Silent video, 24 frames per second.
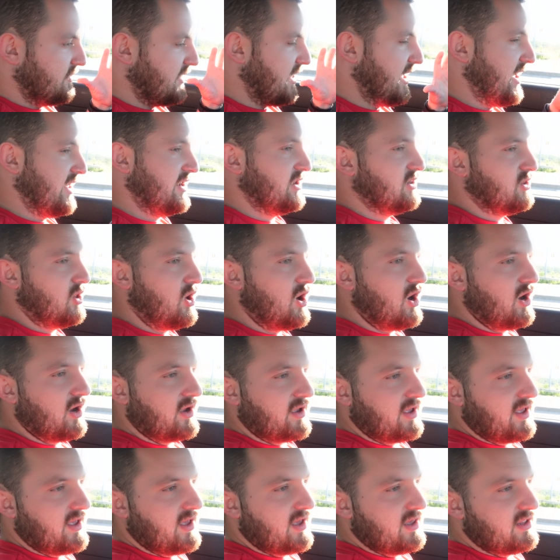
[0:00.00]

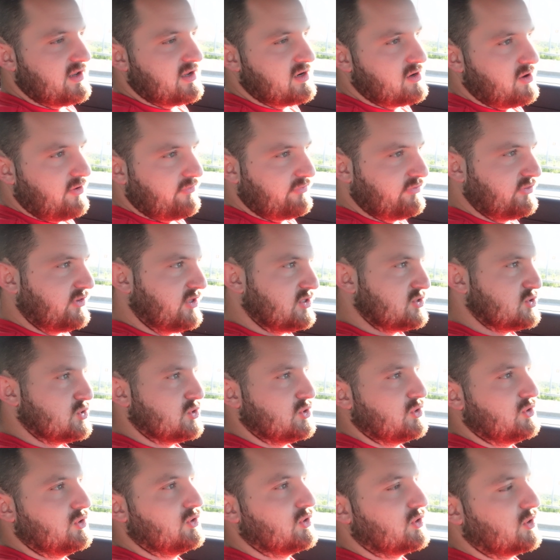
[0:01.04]
analog and enough
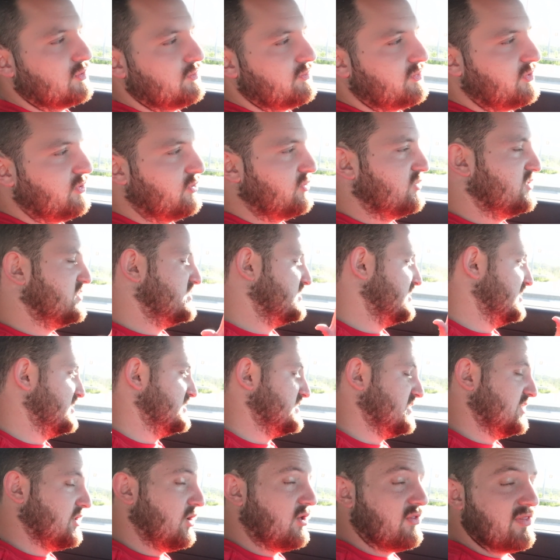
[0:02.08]
digital computer
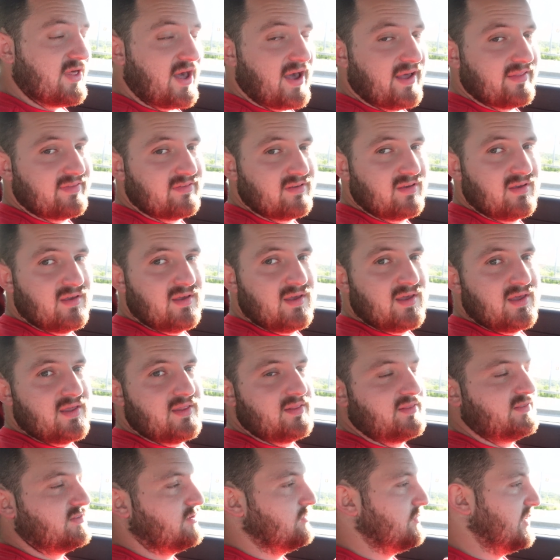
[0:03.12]
assists and all that
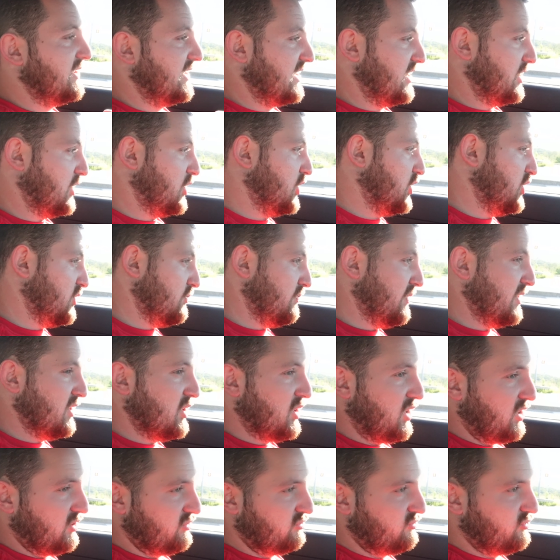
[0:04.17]
to make it good, but
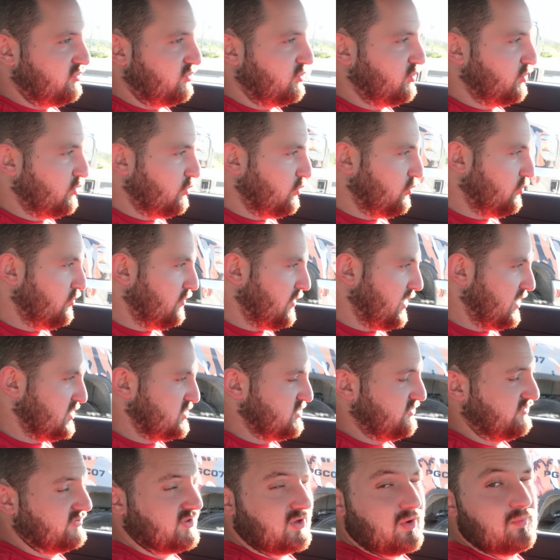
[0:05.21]
not too
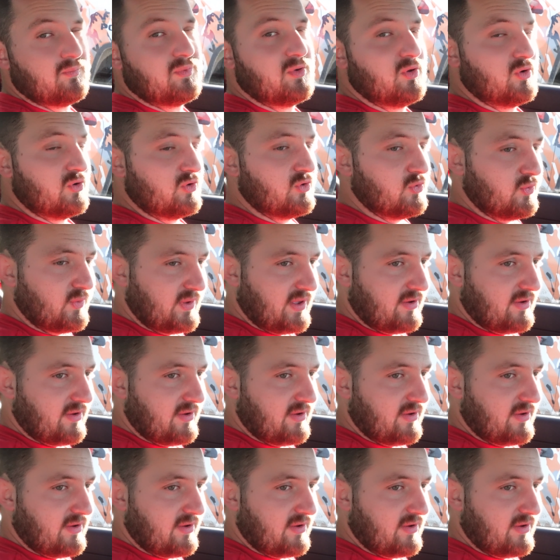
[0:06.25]
much of the computer doing